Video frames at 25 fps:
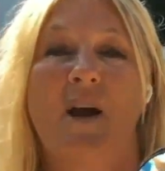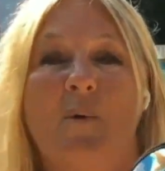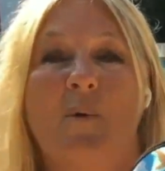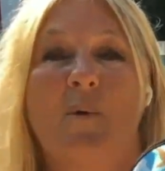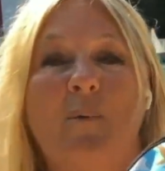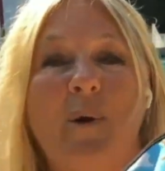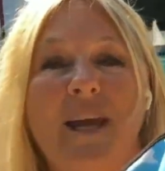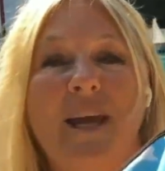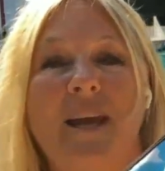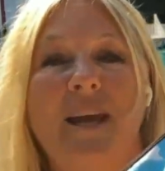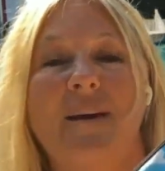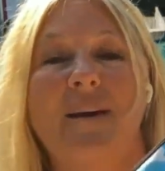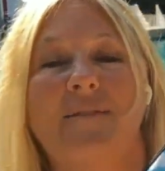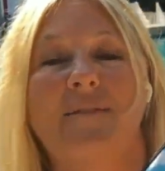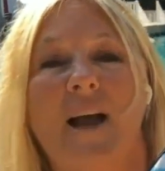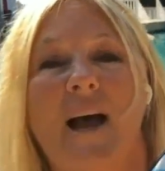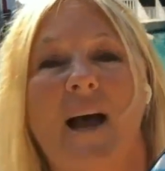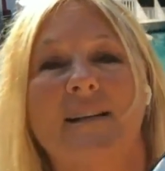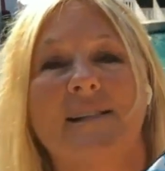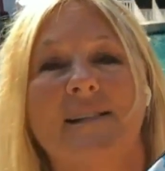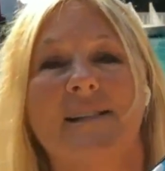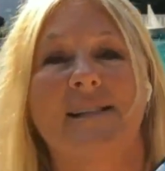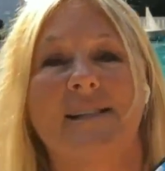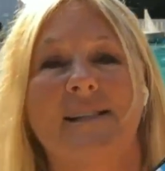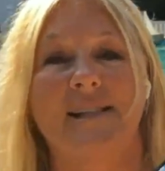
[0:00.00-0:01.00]
We have
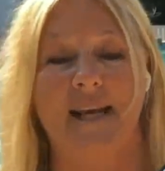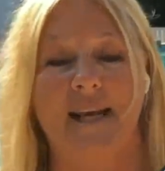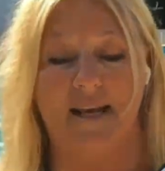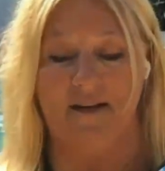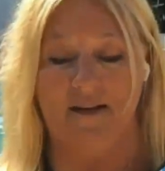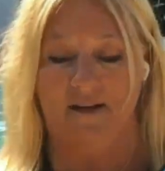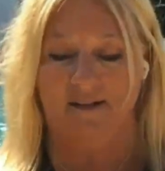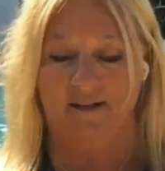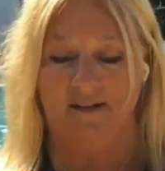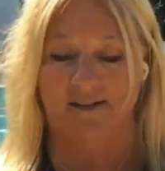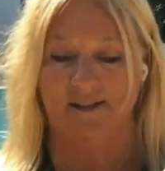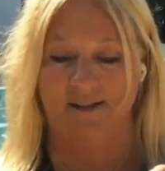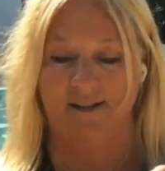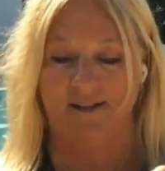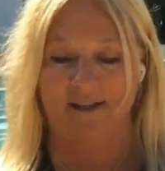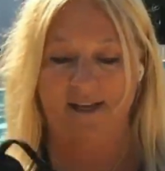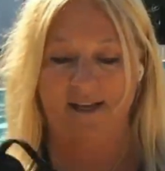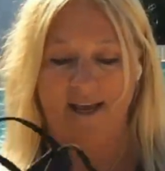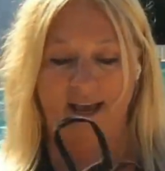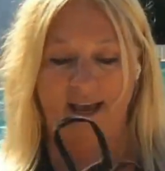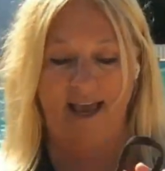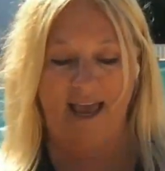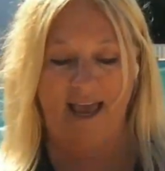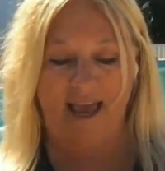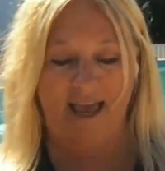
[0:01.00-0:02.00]
got seals
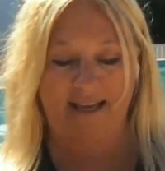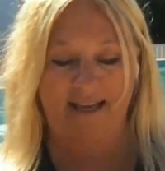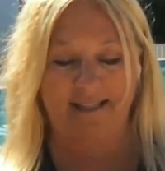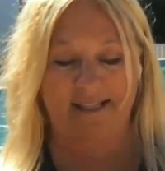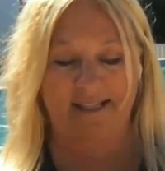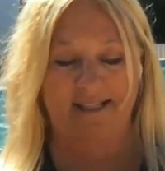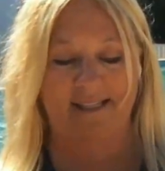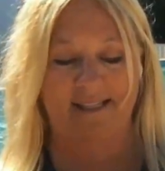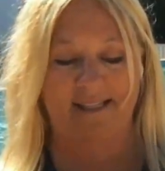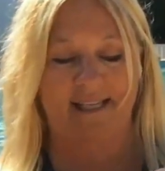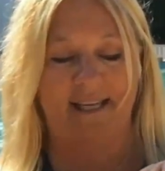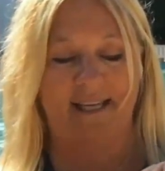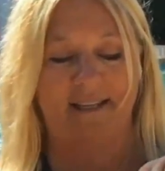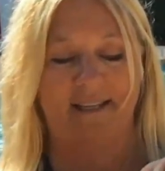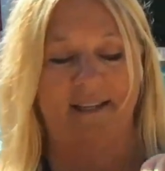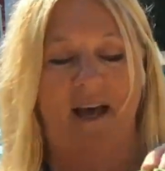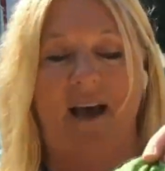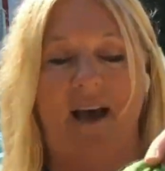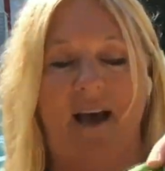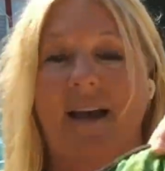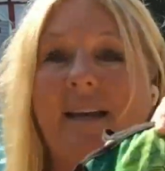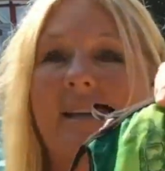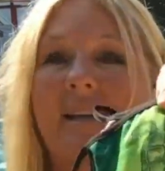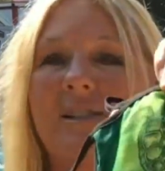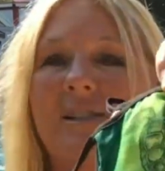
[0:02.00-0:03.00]
and sea
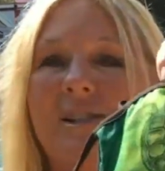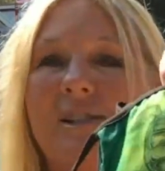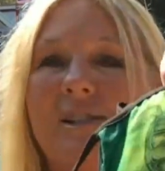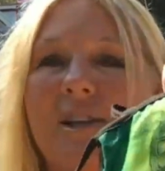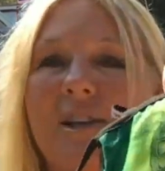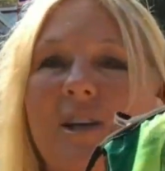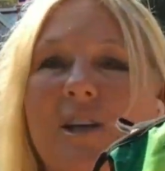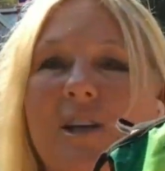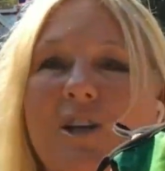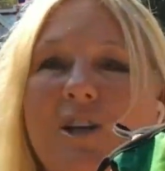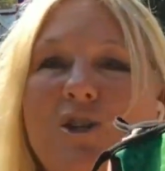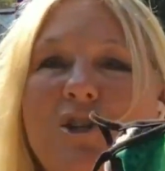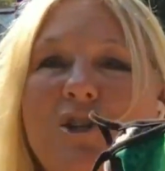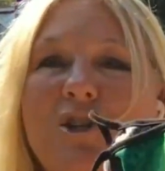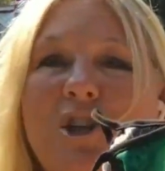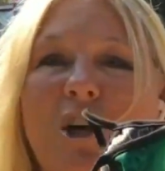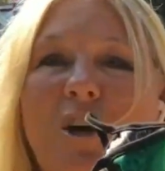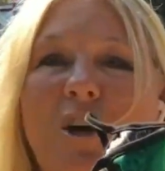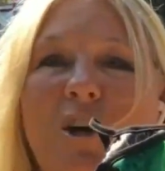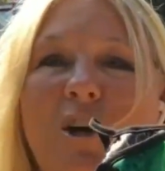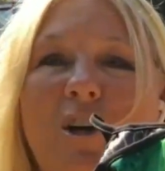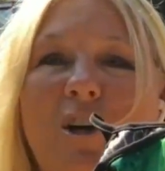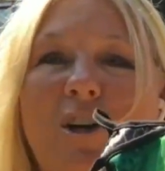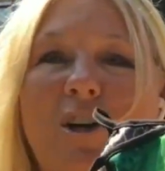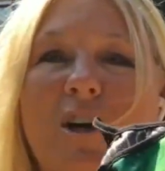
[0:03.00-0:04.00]
lions,
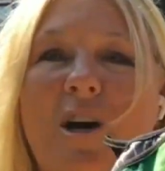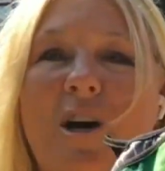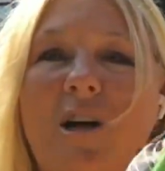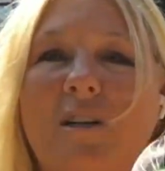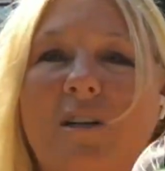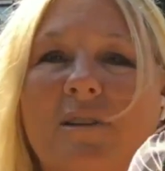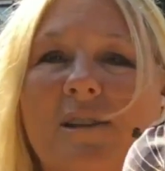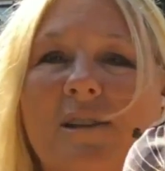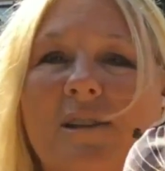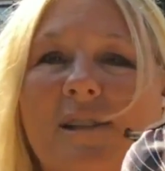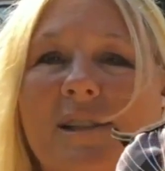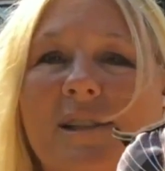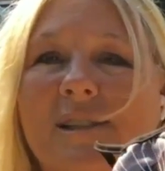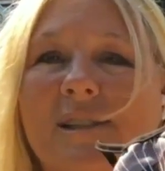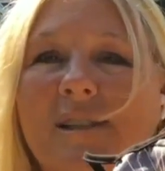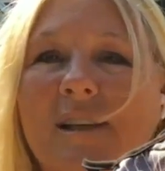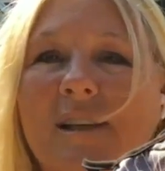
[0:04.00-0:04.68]
turtles,